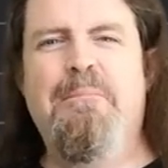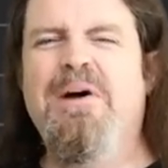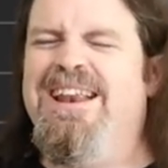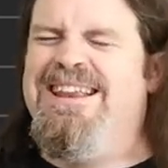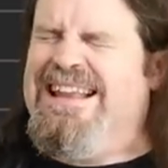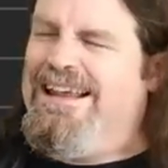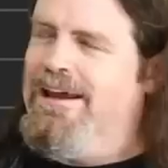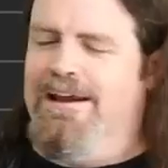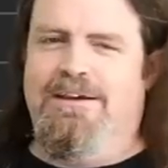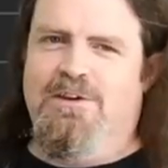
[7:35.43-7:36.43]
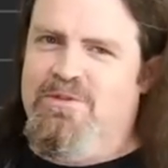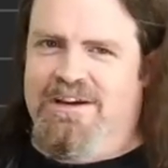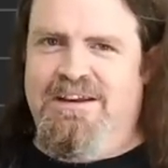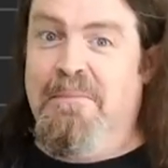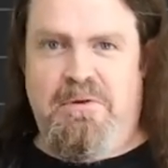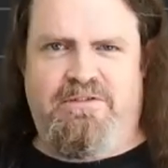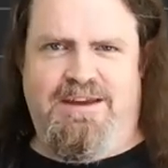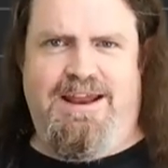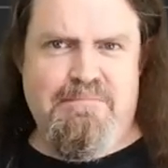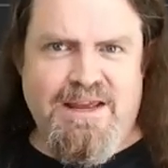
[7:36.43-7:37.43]
But, you know, using numbers
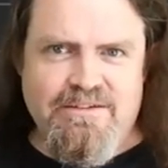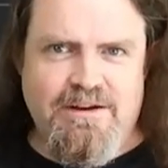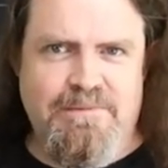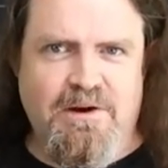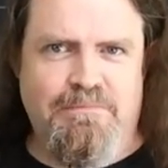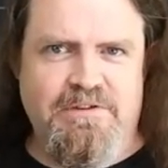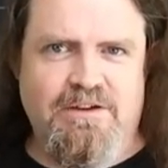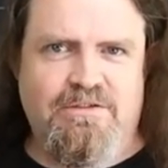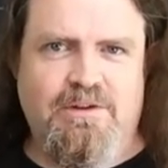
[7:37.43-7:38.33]
here, that makes it a bit obvious.